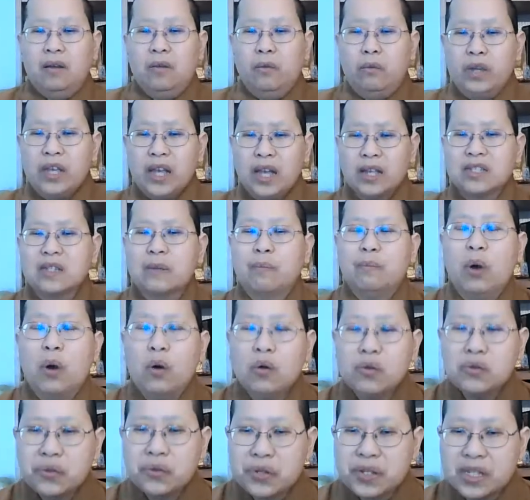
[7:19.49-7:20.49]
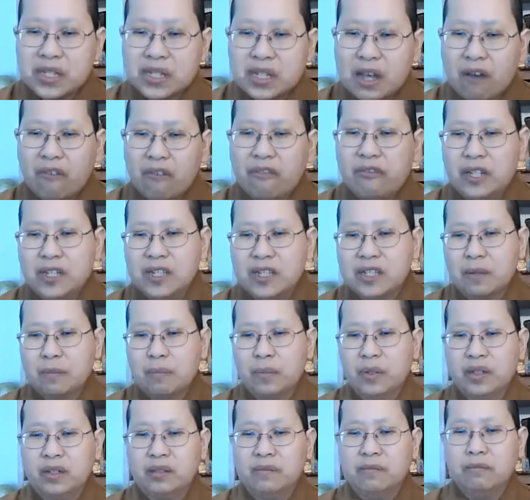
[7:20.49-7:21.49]
we are supposed to
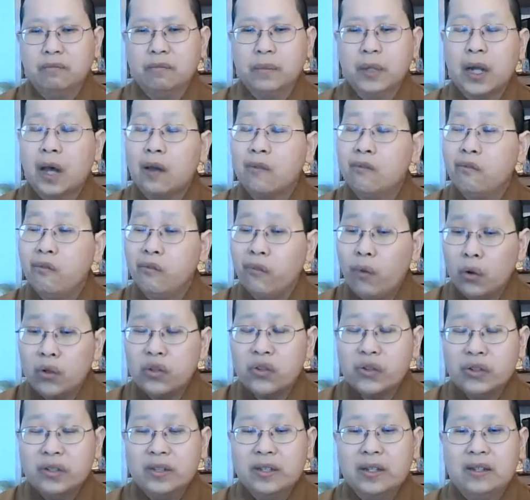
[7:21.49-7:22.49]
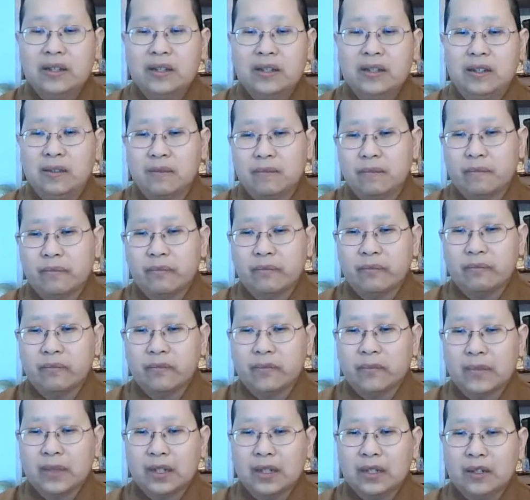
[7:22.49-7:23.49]
self-discipline, but unfortunately,
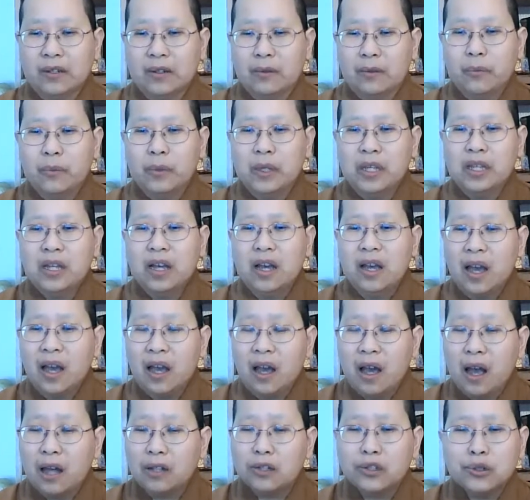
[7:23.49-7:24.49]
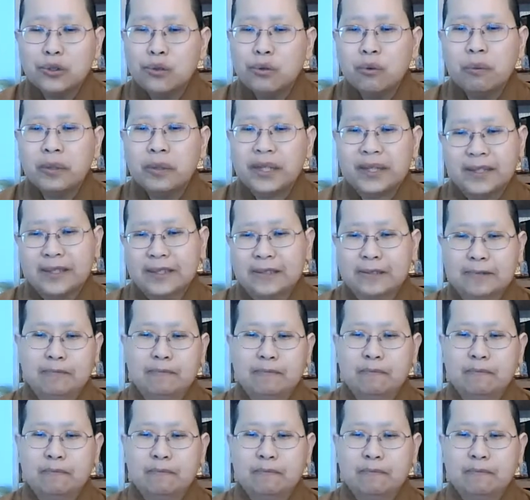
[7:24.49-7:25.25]
we are too weak.